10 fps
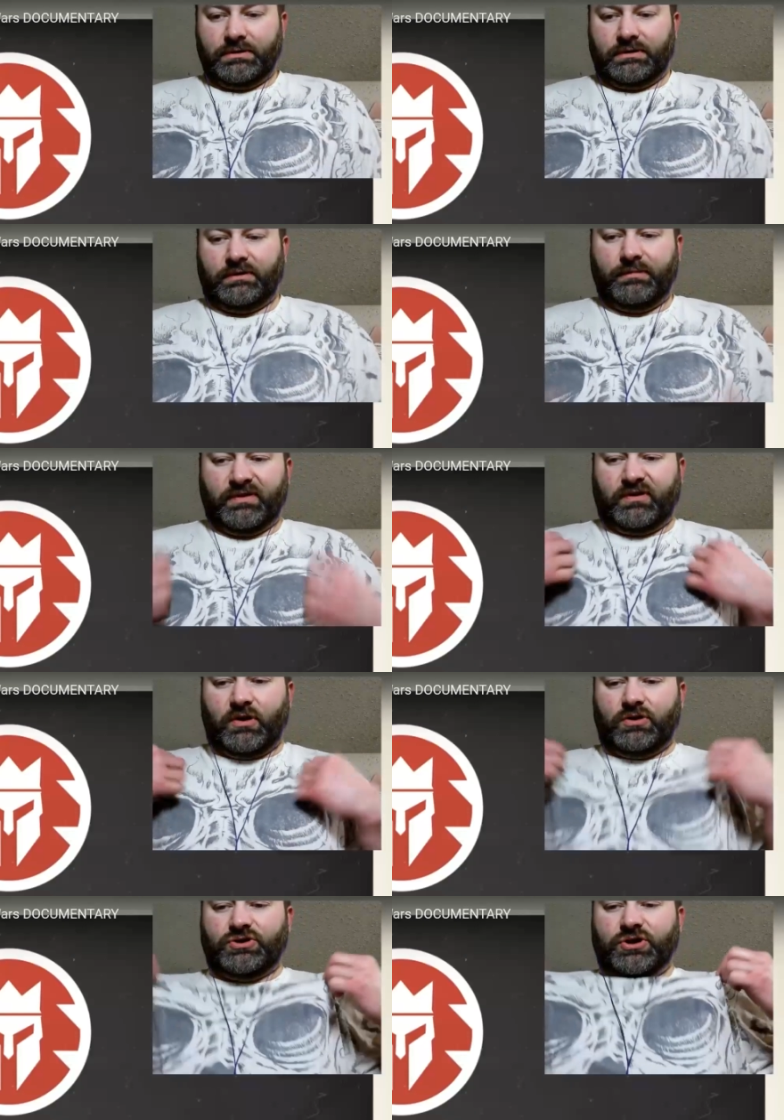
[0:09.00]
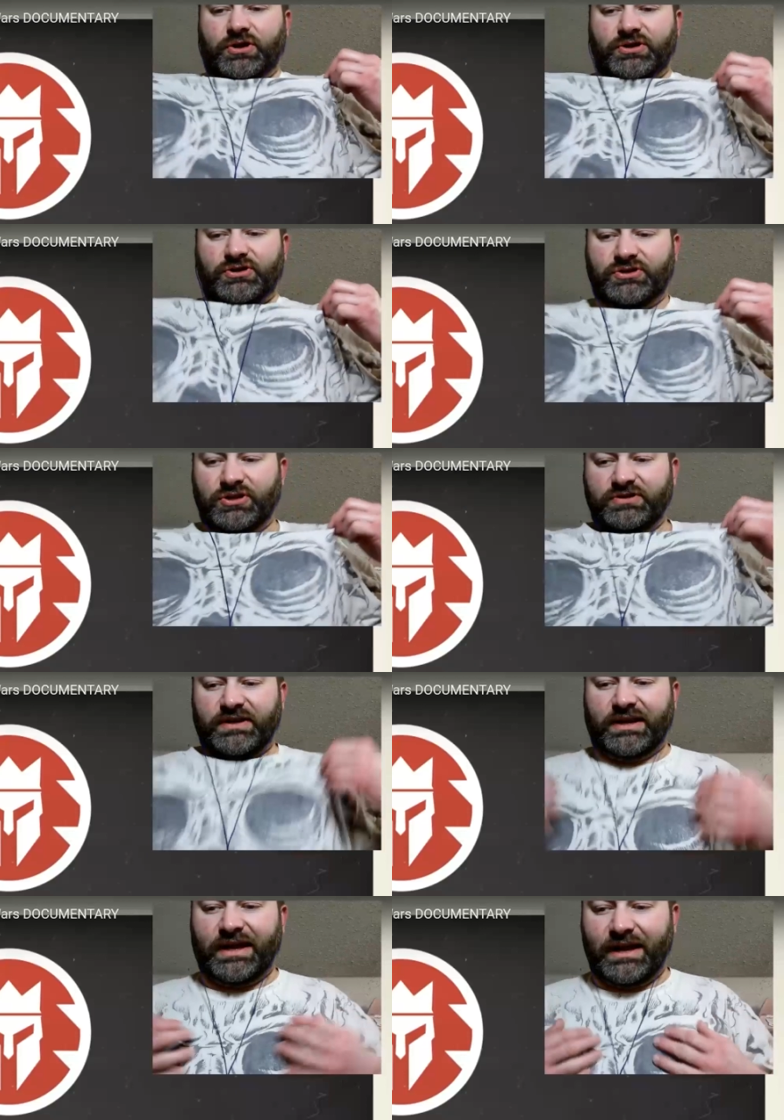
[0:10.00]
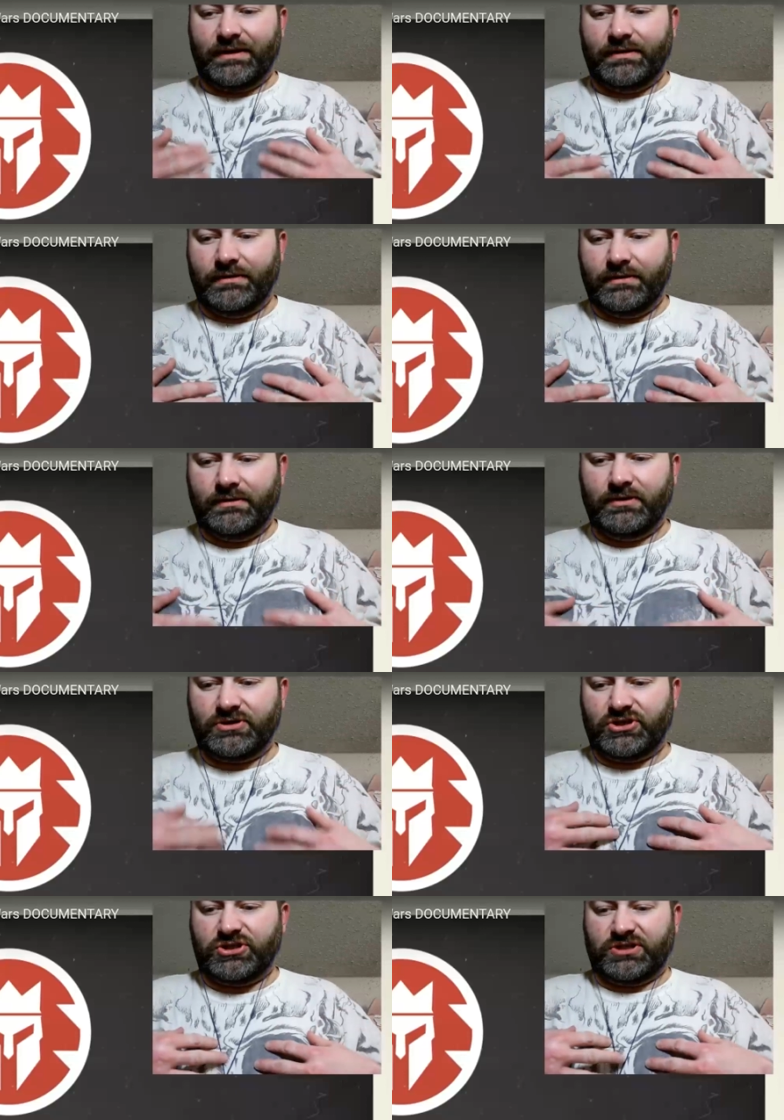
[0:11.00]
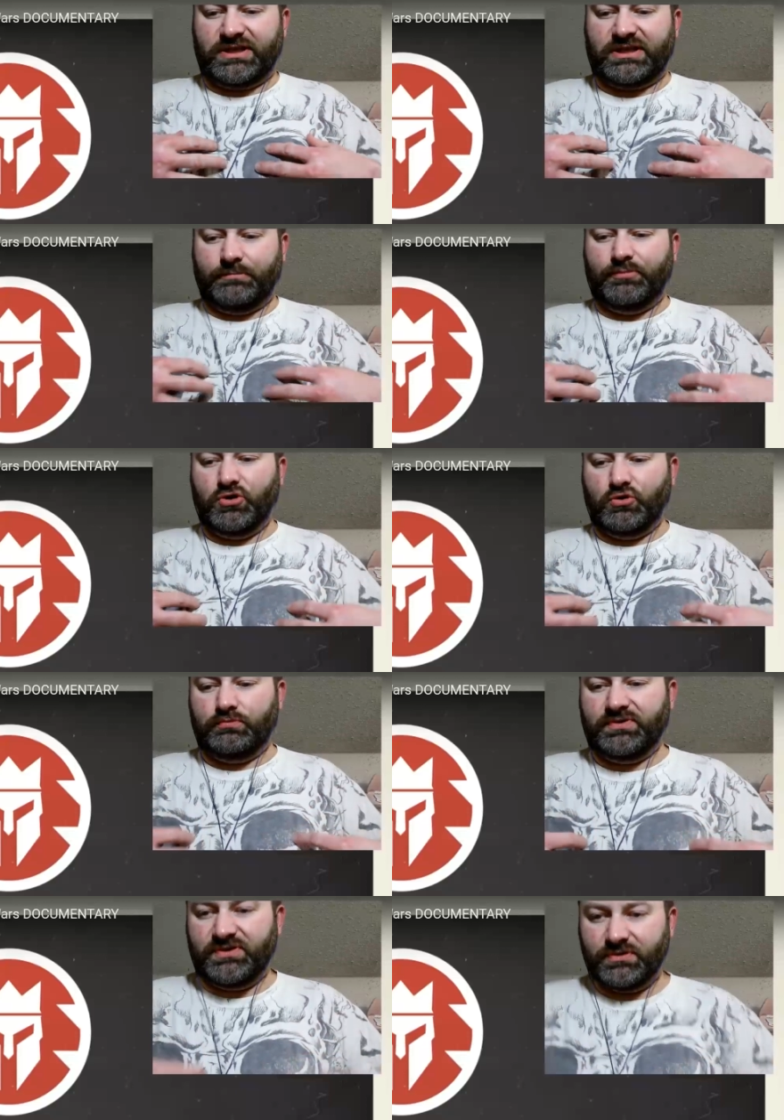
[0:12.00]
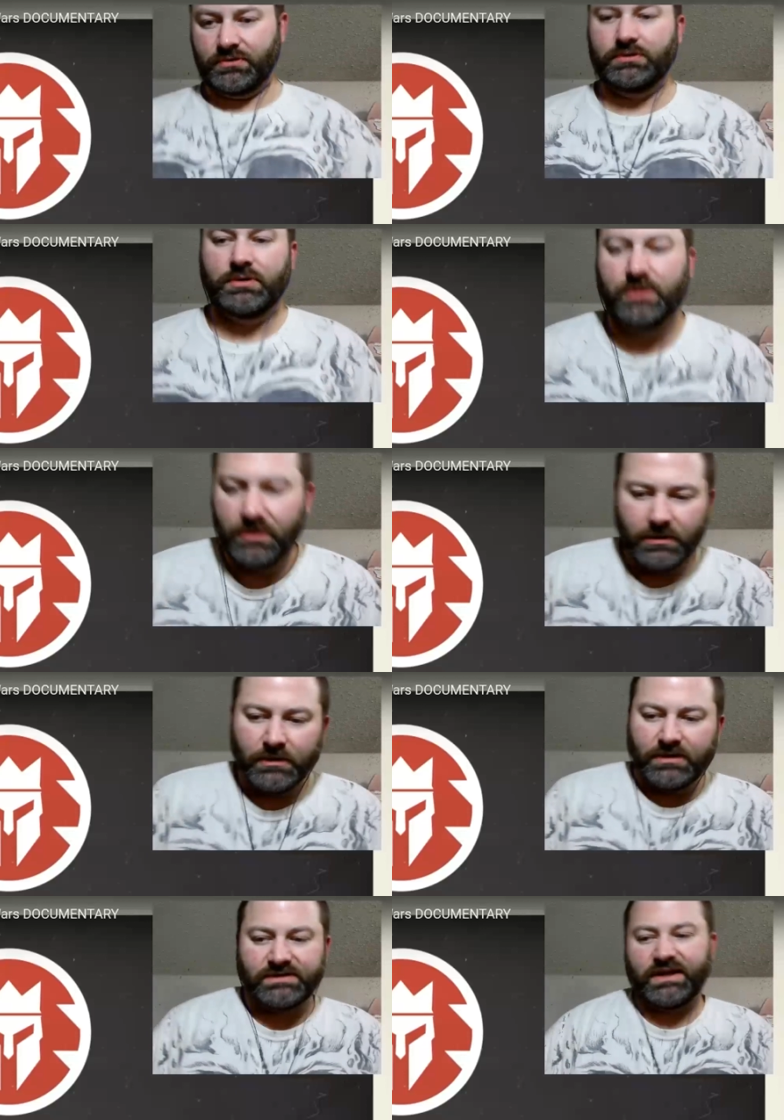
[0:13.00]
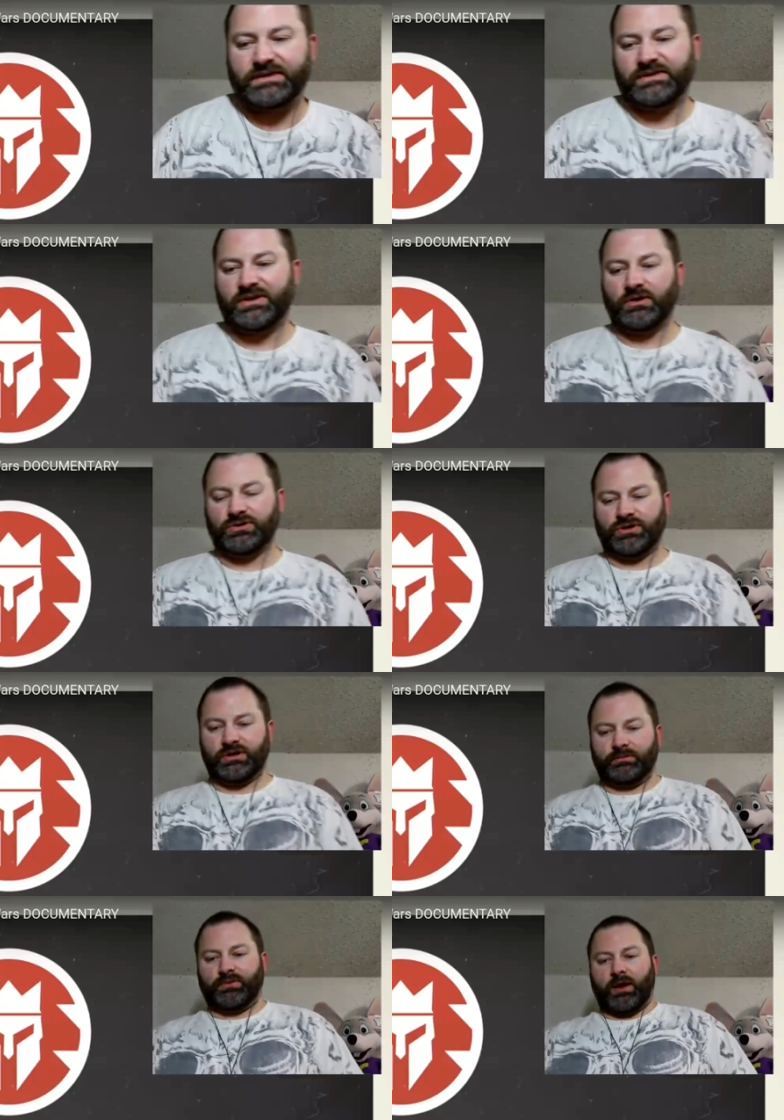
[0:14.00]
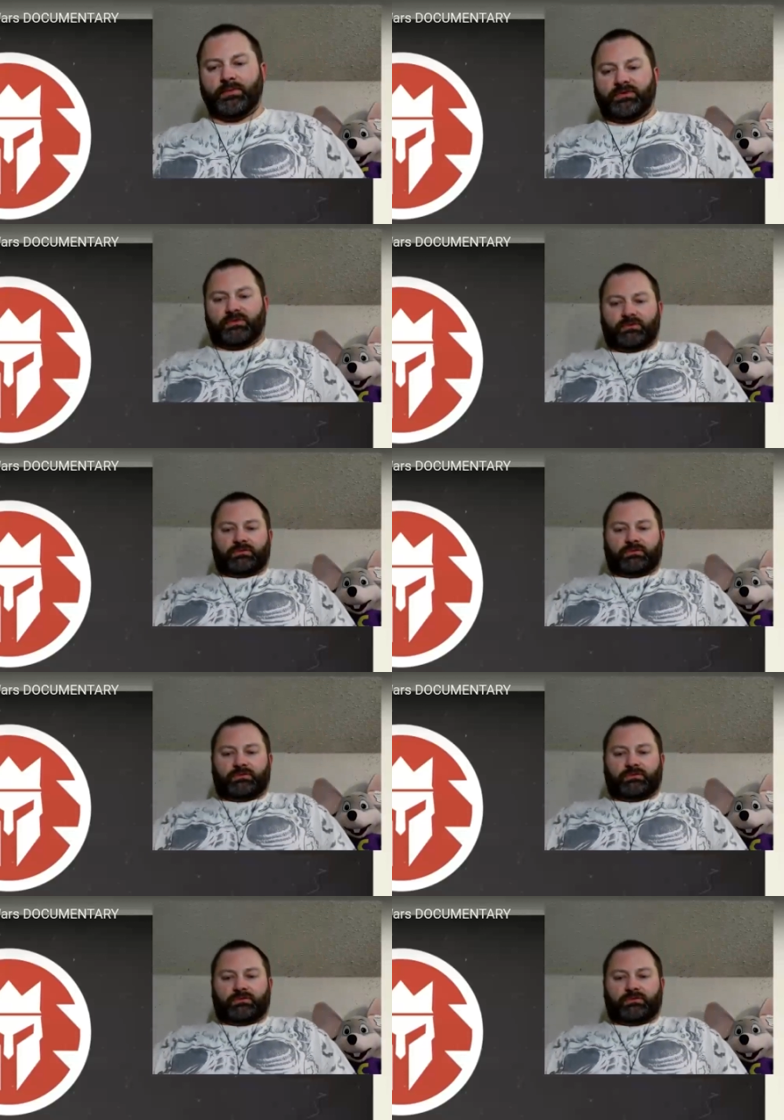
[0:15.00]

It's my skull shirt. It just looks like I got, it just looks like the boobs. It's not a skull shirt, promise.